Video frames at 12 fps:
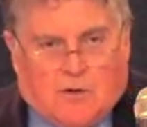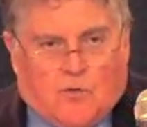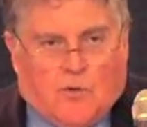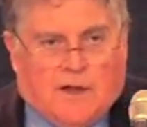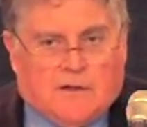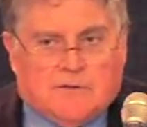
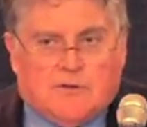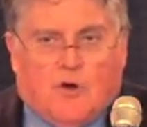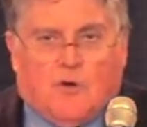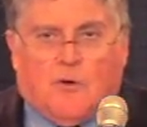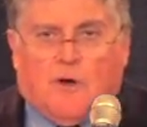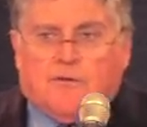Well,
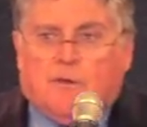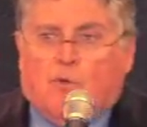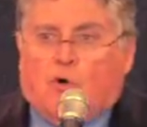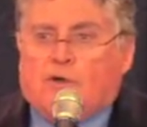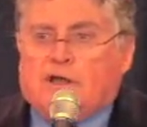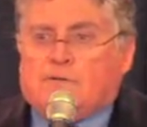no. The
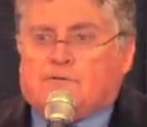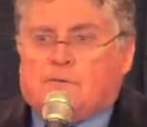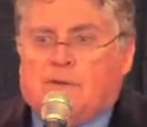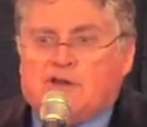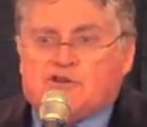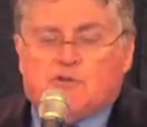more
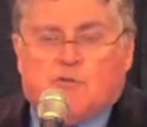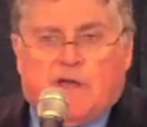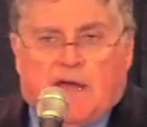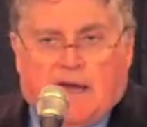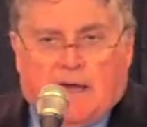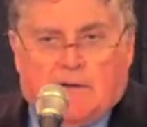information
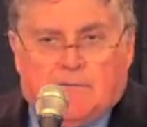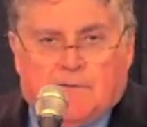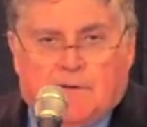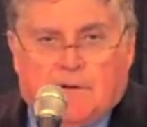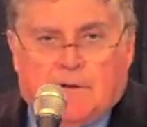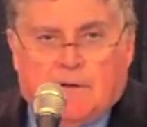we
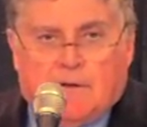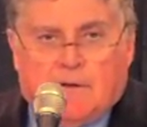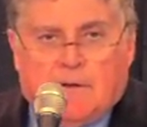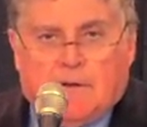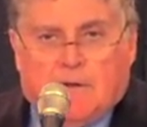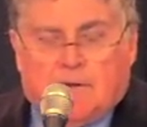have,
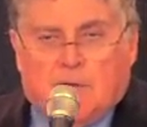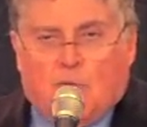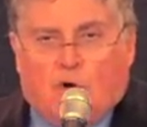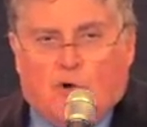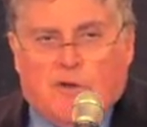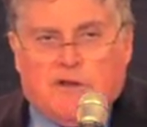the
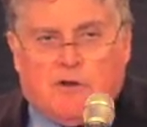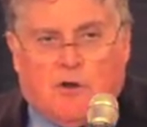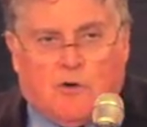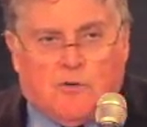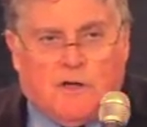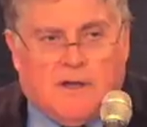more we
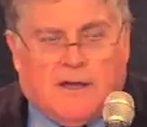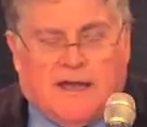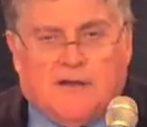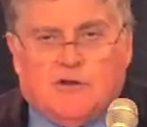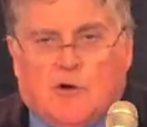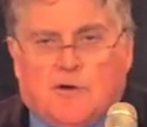know.
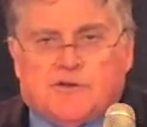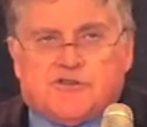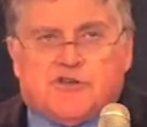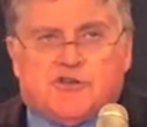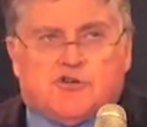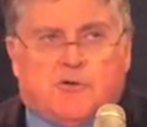In no other
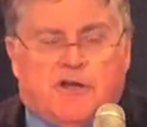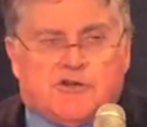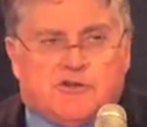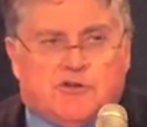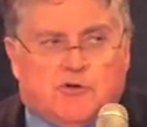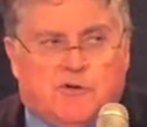
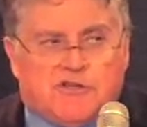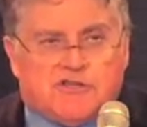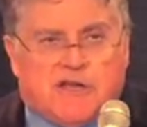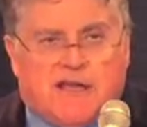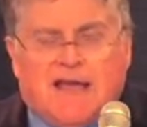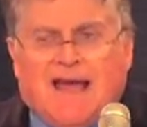situation do we
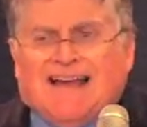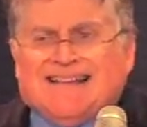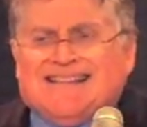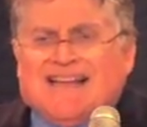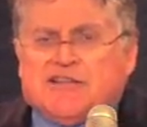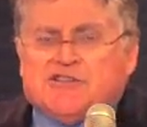say,
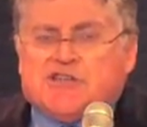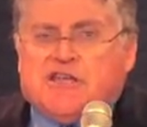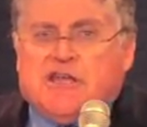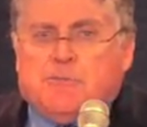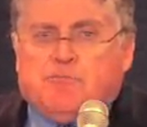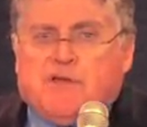let's
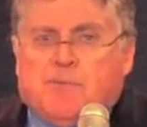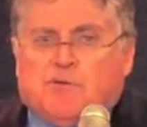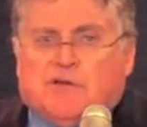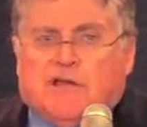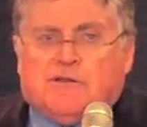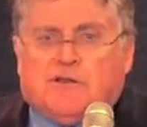keep
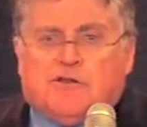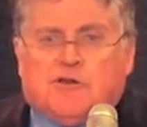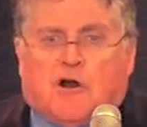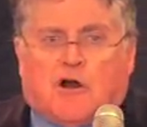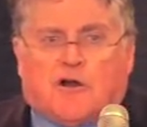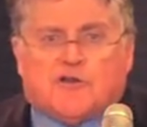people in the
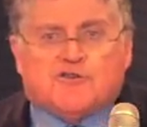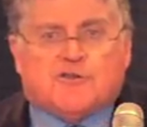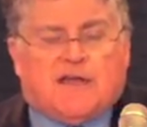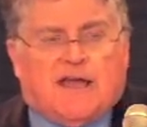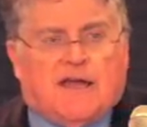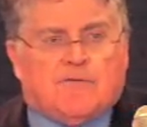dark so
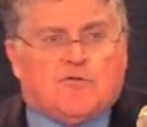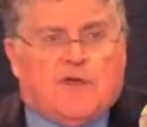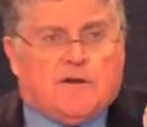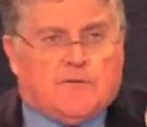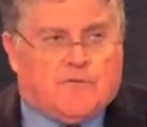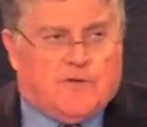they have
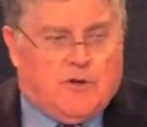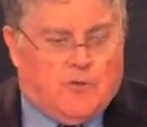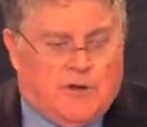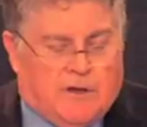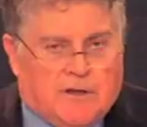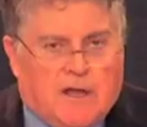greater free
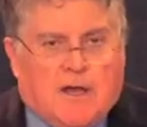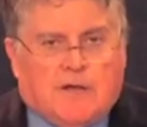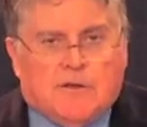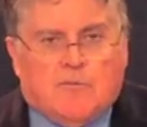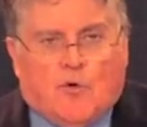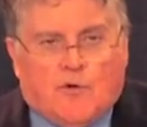will.
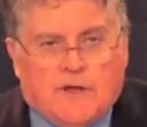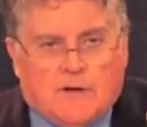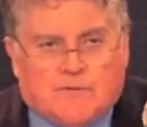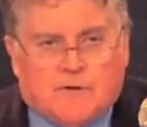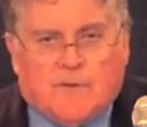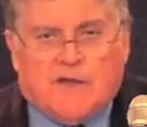The more
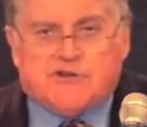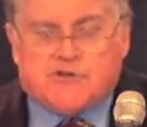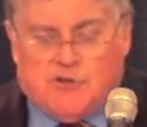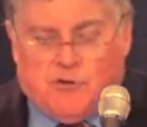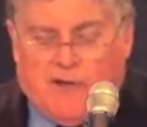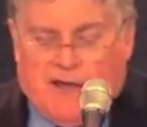
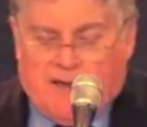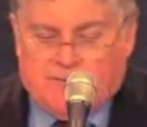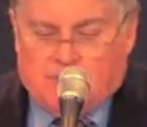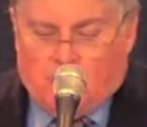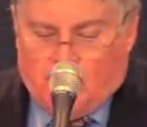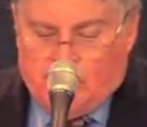information you
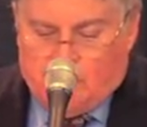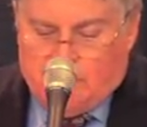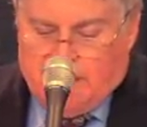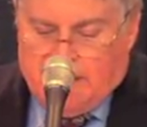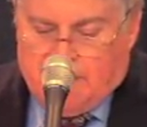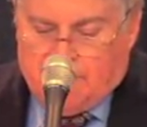have, the more you
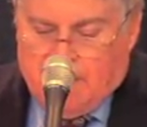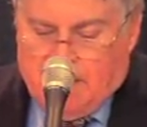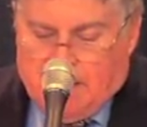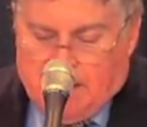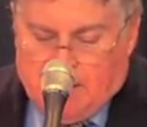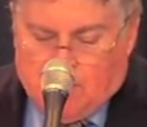can have
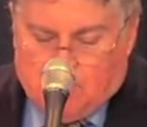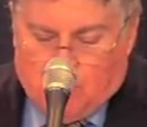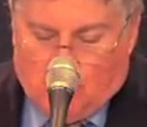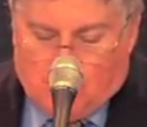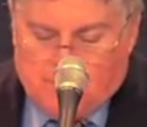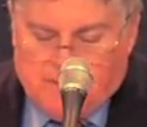
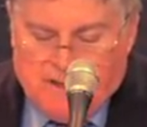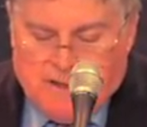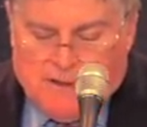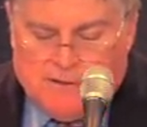informed